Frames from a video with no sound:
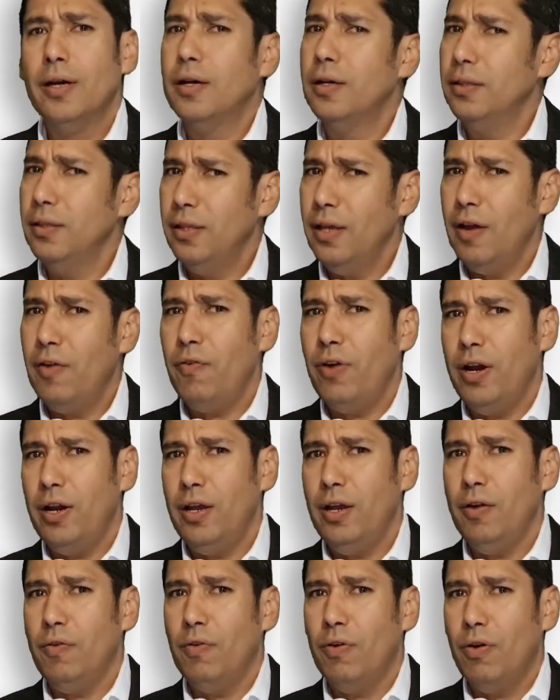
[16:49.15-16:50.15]
and they're
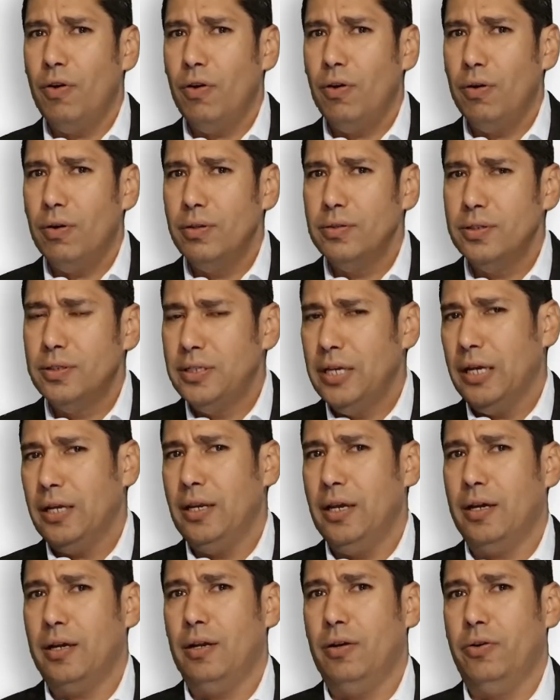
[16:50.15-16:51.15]
very
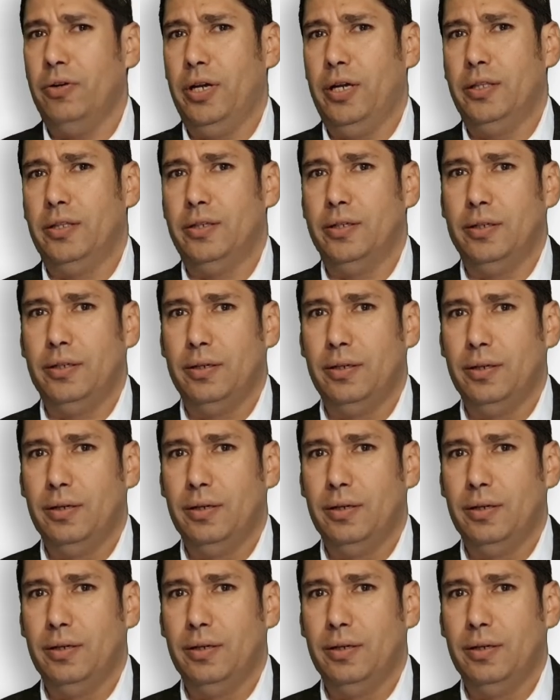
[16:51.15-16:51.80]
technical oriented.